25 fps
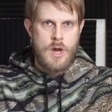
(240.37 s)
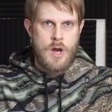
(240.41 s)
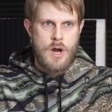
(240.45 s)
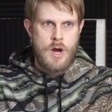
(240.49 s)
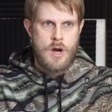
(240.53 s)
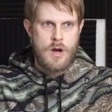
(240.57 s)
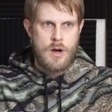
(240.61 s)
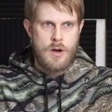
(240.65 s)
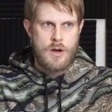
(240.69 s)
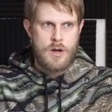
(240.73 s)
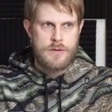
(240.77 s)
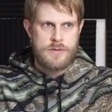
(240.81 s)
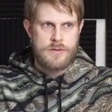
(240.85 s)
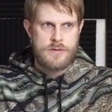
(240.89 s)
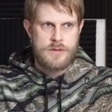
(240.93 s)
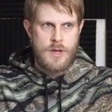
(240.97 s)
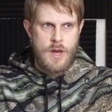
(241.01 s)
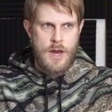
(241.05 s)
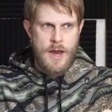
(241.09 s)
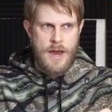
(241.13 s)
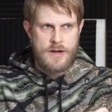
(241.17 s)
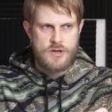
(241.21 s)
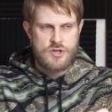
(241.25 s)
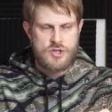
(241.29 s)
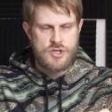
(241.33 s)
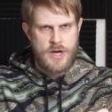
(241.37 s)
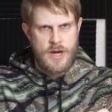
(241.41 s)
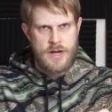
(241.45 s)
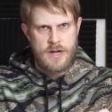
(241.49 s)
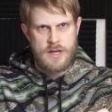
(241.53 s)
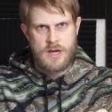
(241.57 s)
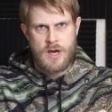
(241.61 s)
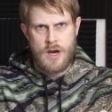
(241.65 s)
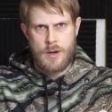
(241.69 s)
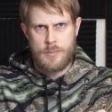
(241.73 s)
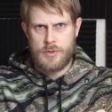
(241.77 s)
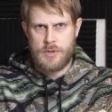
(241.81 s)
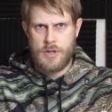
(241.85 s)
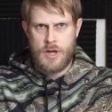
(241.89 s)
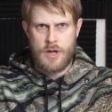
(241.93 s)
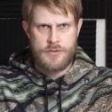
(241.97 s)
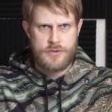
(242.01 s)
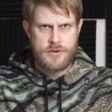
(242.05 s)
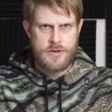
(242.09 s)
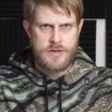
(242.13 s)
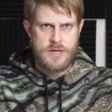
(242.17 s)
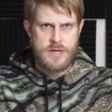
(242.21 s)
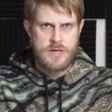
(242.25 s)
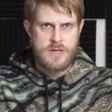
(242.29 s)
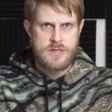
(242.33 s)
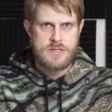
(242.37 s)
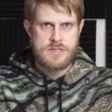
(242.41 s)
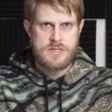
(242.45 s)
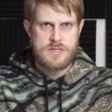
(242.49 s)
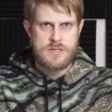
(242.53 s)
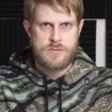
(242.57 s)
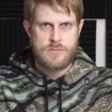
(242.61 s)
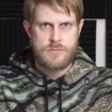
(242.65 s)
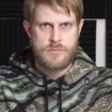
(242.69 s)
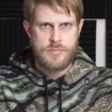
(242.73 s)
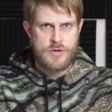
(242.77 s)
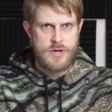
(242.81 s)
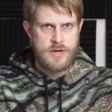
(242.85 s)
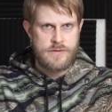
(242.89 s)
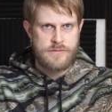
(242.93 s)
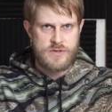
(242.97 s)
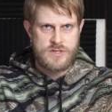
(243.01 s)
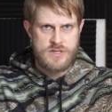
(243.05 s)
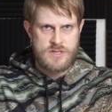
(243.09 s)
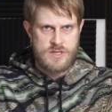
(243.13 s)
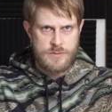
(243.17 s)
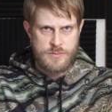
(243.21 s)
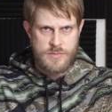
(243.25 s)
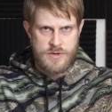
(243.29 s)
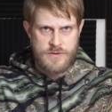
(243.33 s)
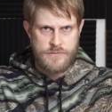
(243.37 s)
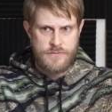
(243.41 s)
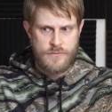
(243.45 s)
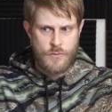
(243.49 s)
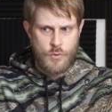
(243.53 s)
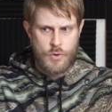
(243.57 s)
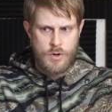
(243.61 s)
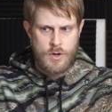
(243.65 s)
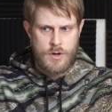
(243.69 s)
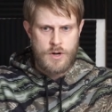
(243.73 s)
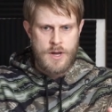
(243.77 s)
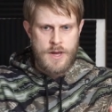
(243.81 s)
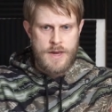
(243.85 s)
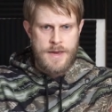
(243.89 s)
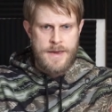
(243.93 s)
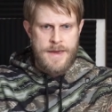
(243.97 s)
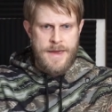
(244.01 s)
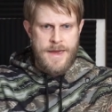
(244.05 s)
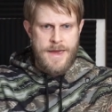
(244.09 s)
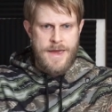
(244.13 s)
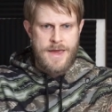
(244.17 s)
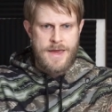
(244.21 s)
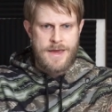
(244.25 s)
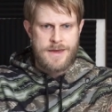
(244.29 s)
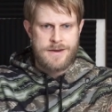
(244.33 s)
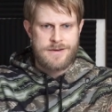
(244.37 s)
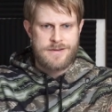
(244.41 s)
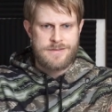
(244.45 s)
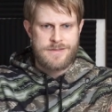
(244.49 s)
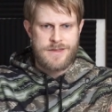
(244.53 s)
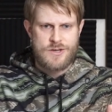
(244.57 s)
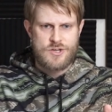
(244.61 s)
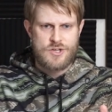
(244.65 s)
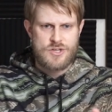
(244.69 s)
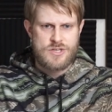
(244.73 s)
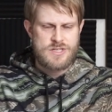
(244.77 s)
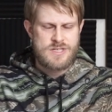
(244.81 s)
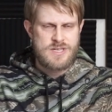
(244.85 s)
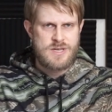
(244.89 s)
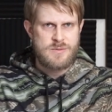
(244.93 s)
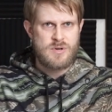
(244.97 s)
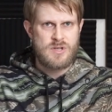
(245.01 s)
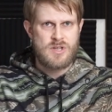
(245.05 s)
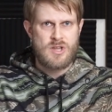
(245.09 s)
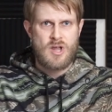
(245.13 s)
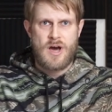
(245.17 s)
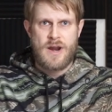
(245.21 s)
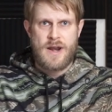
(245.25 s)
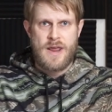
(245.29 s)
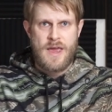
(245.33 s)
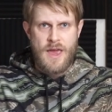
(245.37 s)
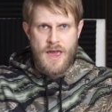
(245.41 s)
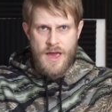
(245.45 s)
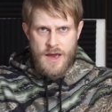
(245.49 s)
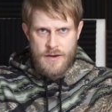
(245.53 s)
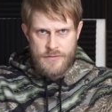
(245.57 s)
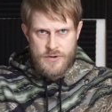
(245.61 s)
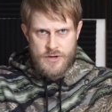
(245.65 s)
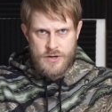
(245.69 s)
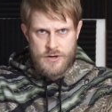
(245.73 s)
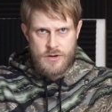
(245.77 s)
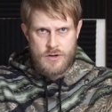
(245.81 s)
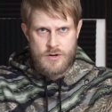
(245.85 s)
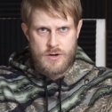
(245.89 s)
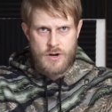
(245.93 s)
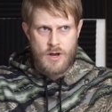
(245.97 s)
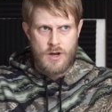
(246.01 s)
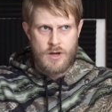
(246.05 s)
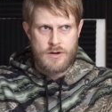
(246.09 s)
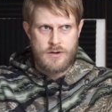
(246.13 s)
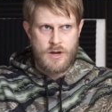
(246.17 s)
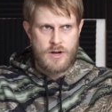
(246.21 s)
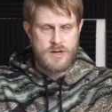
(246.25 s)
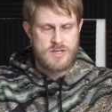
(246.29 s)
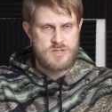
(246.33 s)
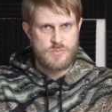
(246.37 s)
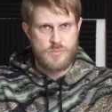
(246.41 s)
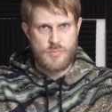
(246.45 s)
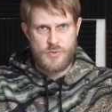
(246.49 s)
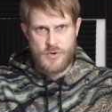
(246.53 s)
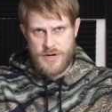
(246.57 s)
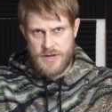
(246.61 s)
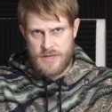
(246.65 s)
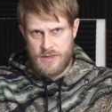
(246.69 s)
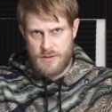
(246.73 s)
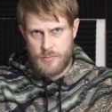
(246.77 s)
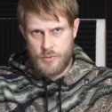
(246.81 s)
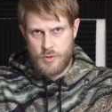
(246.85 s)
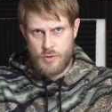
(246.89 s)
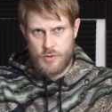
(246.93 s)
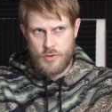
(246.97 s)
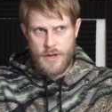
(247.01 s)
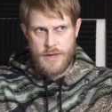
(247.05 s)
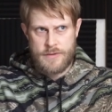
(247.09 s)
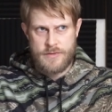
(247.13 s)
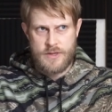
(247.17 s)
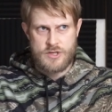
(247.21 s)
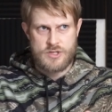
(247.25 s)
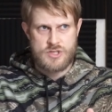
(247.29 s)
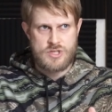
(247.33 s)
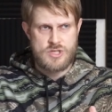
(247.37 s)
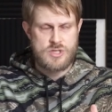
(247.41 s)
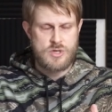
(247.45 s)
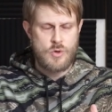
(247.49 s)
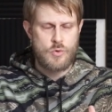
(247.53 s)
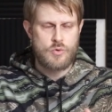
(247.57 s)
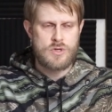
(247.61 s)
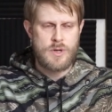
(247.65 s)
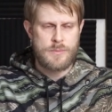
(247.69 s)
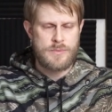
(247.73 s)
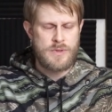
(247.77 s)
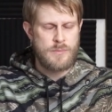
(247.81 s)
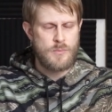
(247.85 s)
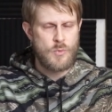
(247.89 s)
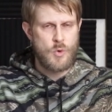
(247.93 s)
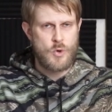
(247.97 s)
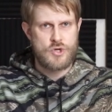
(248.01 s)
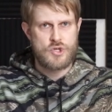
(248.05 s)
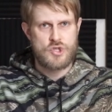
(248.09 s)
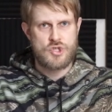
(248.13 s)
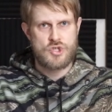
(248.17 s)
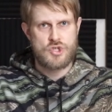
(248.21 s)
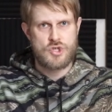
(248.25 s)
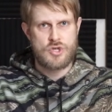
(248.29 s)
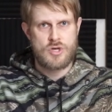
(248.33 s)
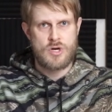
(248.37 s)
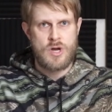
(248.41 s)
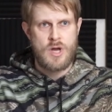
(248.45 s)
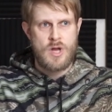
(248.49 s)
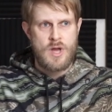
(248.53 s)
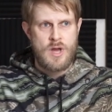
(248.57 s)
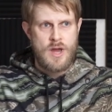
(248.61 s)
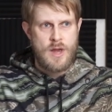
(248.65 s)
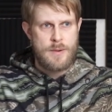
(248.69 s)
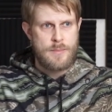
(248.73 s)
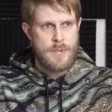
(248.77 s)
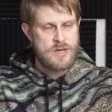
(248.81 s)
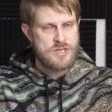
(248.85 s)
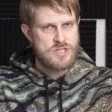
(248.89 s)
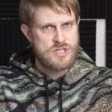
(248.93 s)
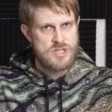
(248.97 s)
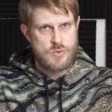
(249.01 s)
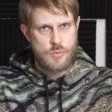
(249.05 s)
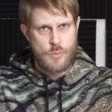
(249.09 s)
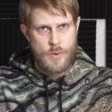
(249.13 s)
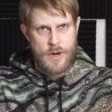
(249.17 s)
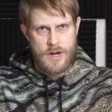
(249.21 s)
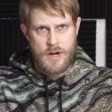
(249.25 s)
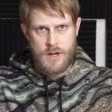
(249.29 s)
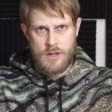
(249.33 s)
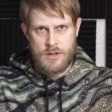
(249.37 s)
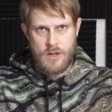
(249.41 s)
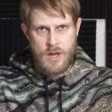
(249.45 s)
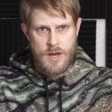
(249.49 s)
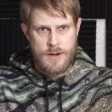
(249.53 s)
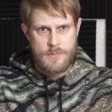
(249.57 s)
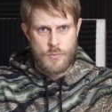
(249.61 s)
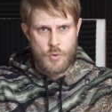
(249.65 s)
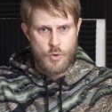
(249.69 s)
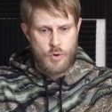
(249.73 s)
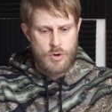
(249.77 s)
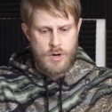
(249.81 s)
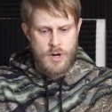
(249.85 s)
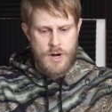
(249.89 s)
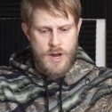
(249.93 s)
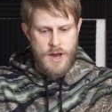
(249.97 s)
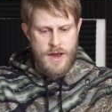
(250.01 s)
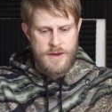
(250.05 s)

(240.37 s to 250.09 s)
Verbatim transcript: Uh, I had tried a couple other gis previously before, and they just seemed a lot heavier, uh, not as breathable, and they soaked up the moisture and my sweat a lot more.